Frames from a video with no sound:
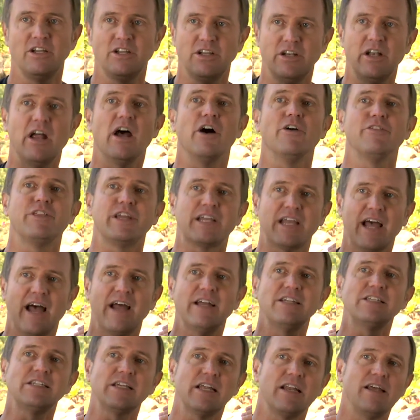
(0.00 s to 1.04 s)
you know, the
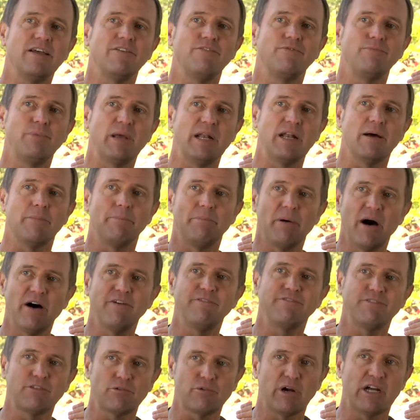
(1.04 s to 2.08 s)
guys that have been
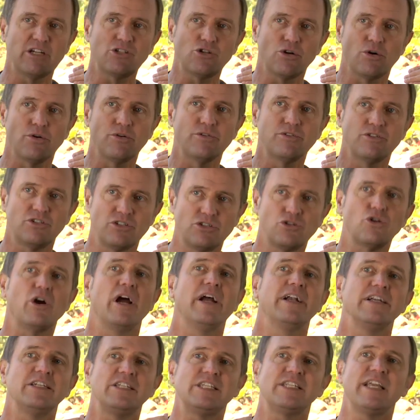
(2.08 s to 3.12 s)
above threshold
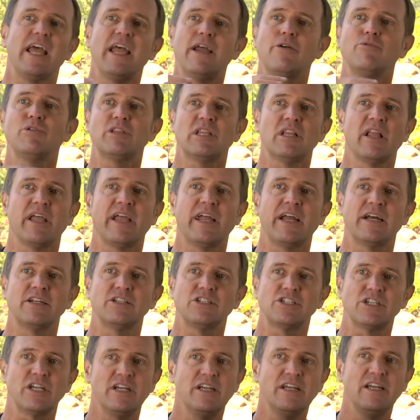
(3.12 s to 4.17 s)
trying to stay with
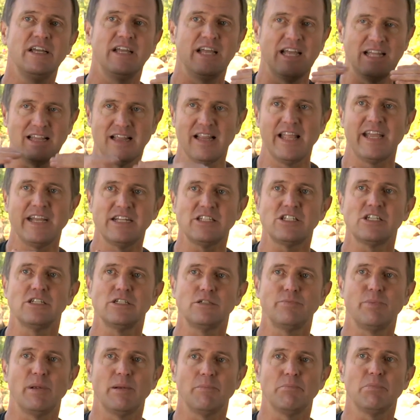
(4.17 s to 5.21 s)
Lance, and Lance
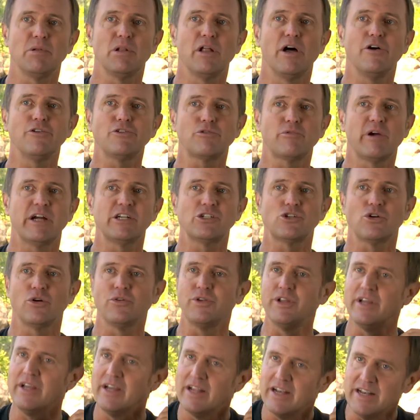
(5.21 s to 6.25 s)
has been below
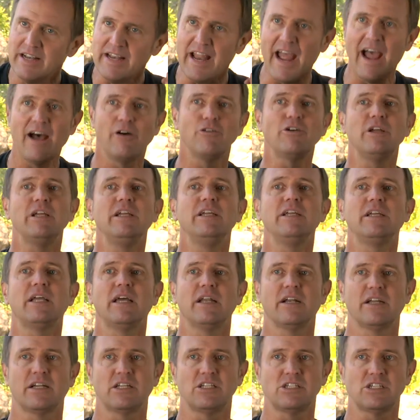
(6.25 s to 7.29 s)
threshold, now he
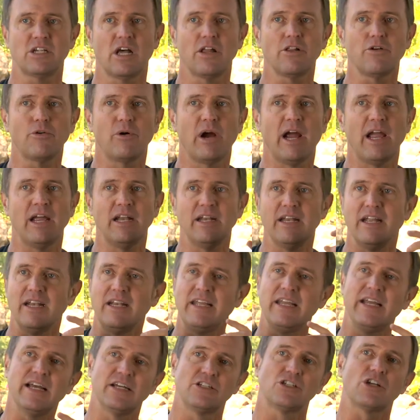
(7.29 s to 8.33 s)
can accelerate,
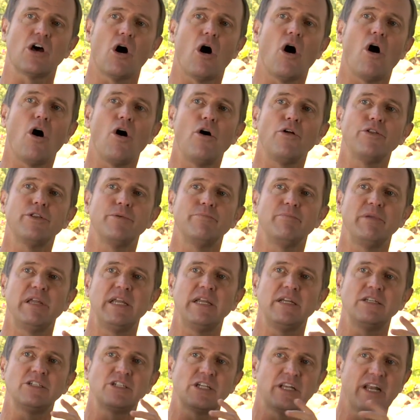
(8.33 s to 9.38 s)
and he has all the
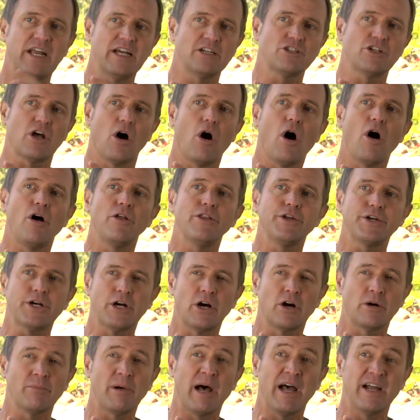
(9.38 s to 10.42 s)
means and has all the
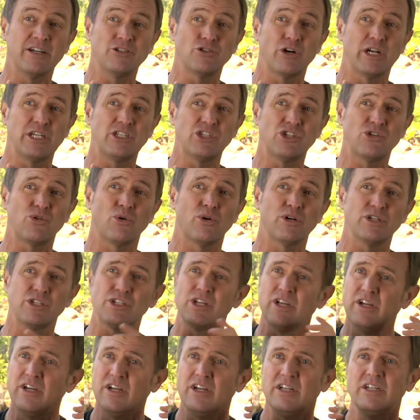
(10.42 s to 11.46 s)
carbohydrate stores
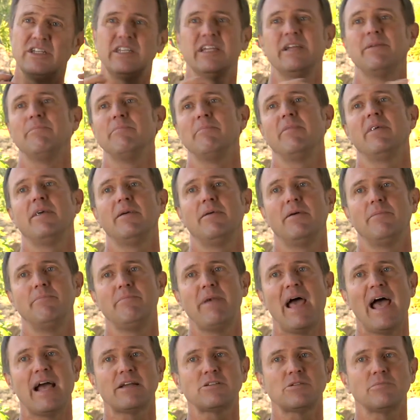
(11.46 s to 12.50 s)
to
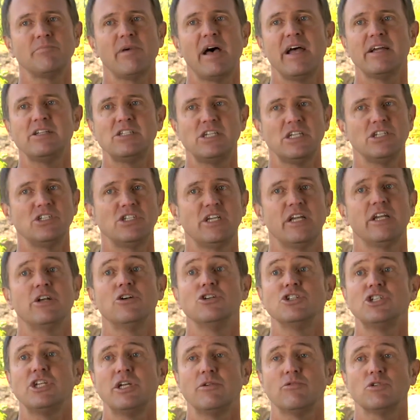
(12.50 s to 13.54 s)
maximize his
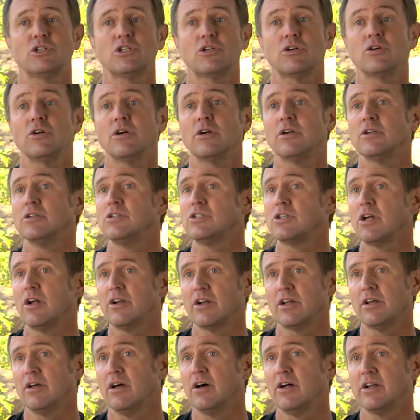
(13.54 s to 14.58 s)
energy returns
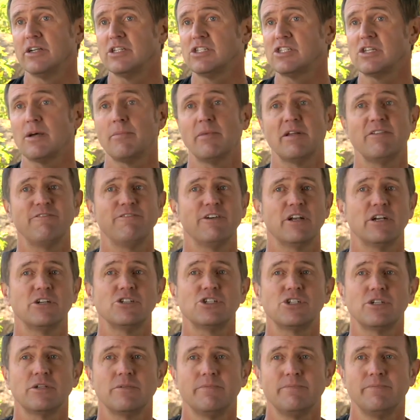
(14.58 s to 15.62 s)
on a, on a summit
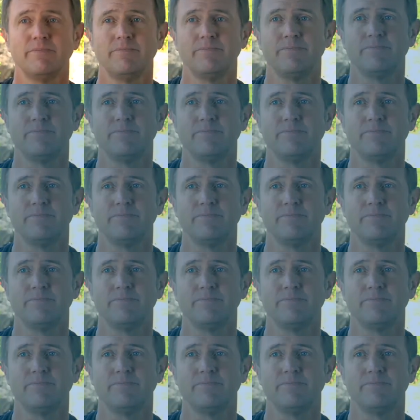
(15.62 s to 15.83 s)
finish.